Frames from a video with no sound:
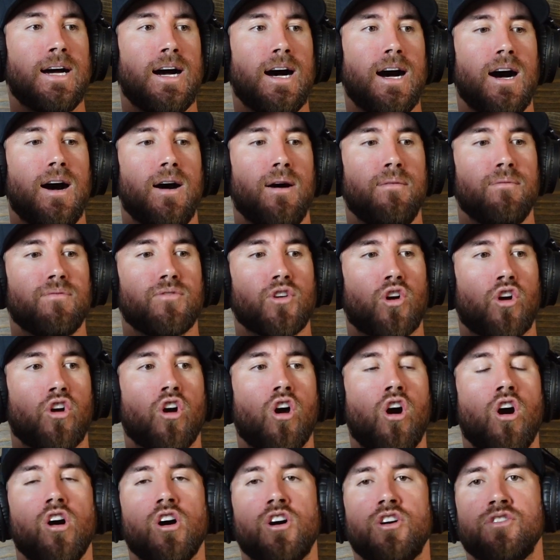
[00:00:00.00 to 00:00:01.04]
are
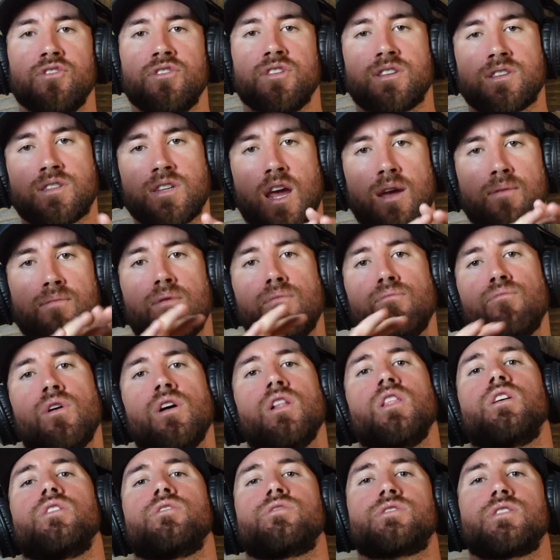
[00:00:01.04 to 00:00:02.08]
all under the same
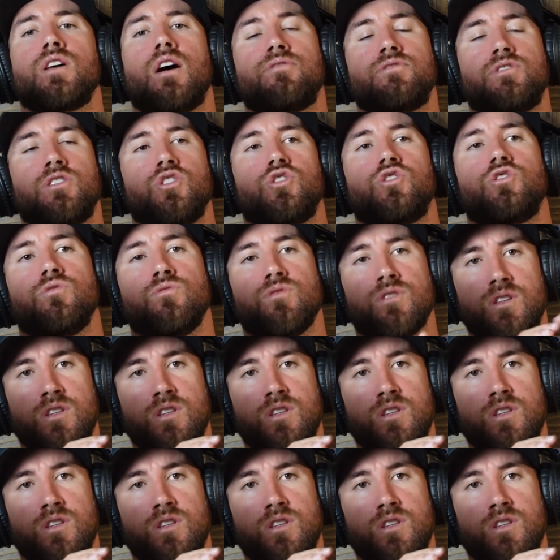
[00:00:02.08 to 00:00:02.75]
umbrella of soft tissue.